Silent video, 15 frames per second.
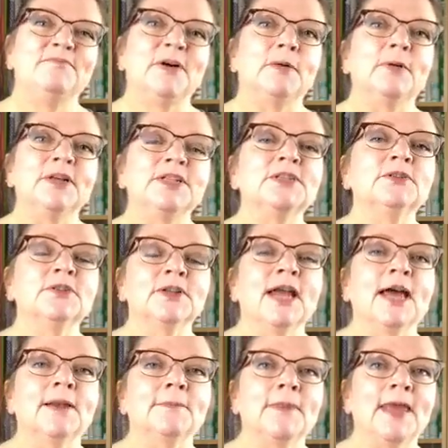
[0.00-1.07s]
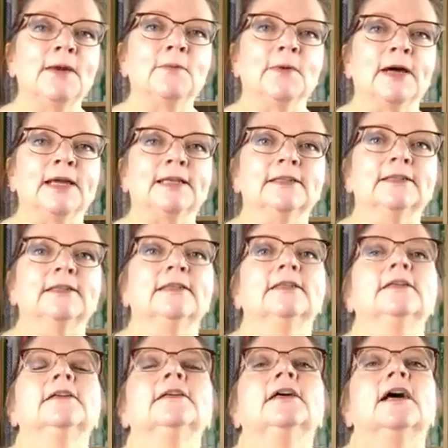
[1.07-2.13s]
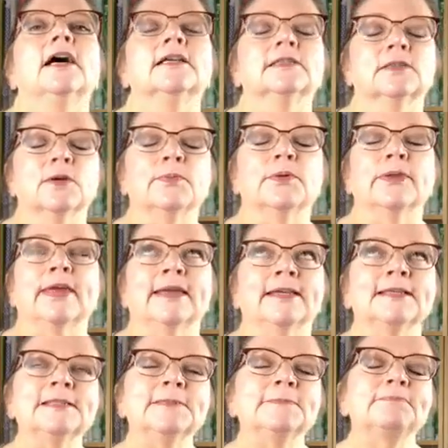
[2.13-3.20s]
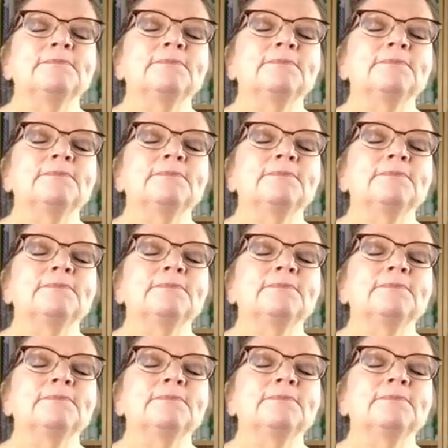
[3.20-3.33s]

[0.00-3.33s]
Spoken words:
But once you learn how to make one, a sloper that is,